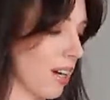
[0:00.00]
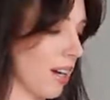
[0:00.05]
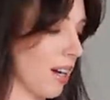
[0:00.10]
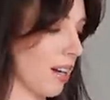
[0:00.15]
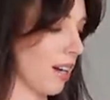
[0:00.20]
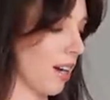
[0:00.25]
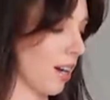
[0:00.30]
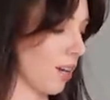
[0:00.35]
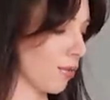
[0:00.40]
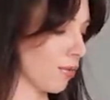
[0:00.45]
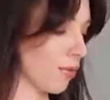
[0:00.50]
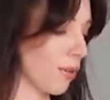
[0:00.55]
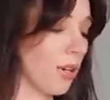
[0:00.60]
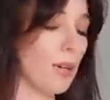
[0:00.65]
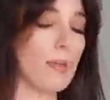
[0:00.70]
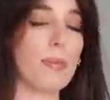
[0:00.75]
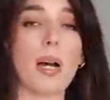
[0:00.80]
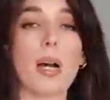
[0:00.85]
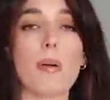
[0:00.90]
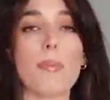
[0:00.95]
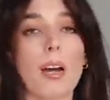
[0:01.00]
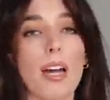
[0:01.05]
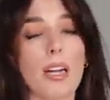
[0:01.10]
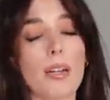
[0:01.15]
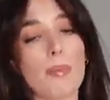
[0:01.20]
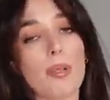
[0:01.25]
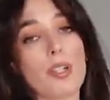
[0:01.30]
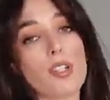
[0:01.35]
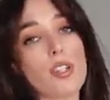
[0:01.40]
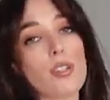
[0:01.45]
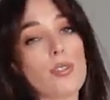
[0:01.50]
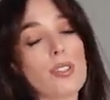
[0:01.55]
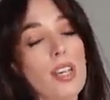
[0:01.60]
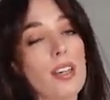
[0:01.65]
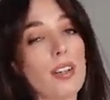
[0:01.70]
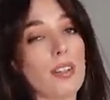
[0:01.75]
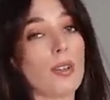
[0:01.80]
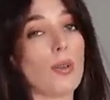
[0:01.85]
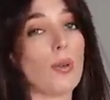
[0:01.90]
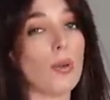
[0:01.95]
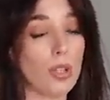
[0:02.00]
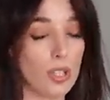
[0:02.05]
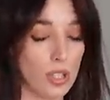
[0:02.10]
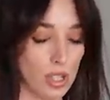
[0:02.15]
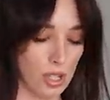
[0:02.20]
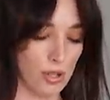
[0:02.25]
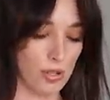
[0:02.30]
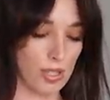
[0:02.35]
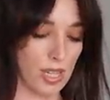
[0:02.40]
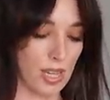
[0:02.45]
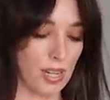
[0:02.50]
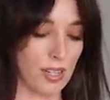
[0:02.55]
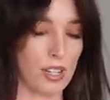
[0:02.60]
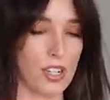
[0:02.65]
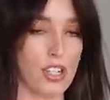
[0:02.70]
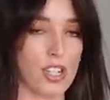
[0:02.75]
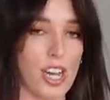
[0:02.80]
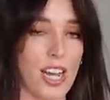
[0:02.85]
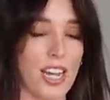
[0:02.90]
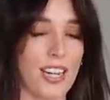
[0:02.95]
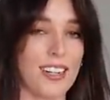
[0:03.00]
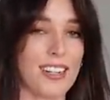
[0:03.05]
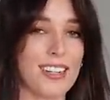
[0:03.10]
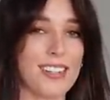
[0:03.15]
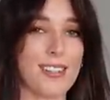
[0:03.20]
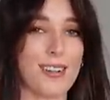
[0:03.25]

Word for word: got our rum, our pineapple juice, and our orange juice in our shaker.